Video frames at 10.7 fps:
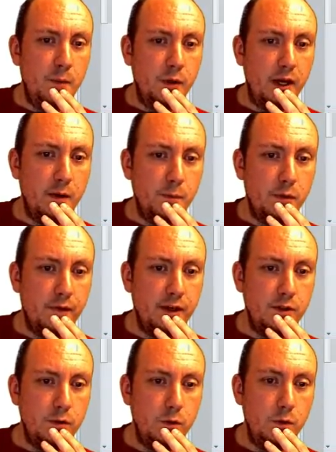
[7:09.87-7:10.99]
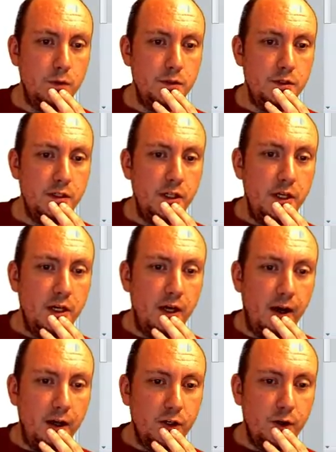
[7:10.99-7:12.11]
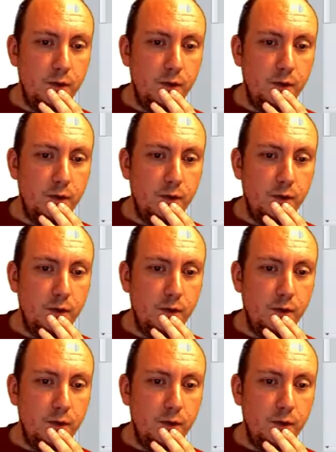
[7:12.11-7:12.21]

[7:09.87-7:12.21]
Okay, provide tools, good